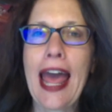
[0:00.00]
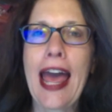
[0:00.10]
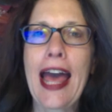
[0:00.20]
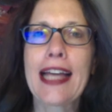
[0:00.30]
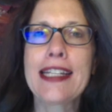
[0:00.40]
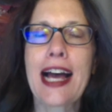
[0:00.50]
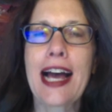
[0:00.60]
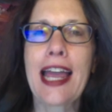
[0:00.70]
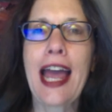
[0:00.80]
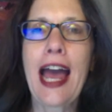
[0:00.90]
And
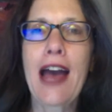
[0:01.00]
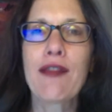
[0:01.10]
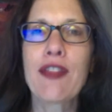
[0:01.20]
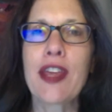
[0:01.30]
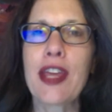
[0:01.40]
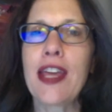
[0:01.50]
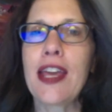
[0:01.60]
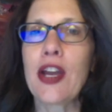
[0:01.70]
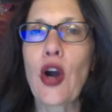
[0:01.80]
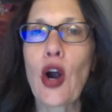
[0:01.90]
I have
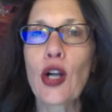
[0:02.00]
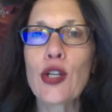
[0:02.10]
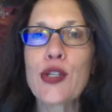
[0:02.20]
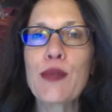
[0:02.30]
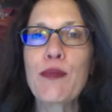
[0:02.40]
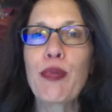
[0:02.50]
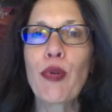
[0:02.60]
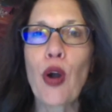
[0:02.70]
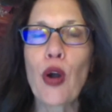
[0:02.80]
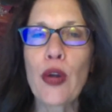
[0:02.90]
the Carlson
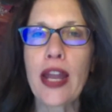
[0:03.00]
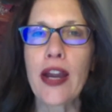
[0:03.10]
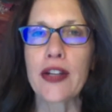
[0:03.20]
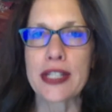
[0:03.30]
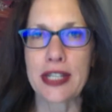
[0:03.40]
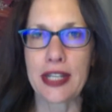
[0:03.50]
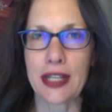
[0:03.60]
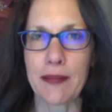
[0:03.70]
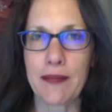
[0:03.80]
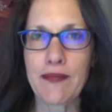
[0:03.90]
Procare
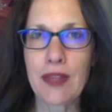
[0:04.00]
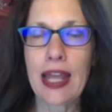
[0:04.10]
team,